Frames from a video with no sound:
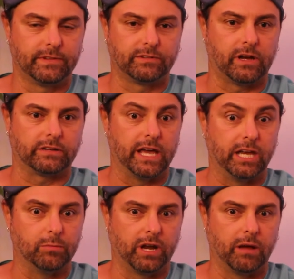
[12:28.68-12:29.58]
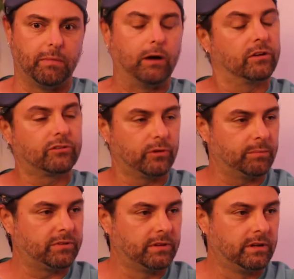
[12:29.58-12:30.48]
talk to anybody about a
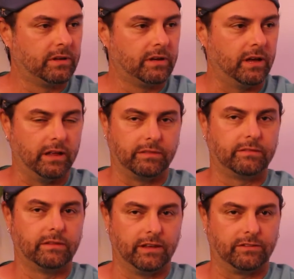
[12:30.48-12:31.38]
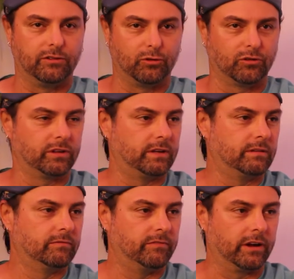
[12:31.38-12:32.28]
script, it it's usually
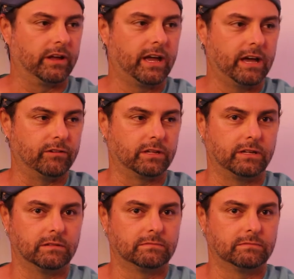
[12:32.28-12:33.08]
very heavily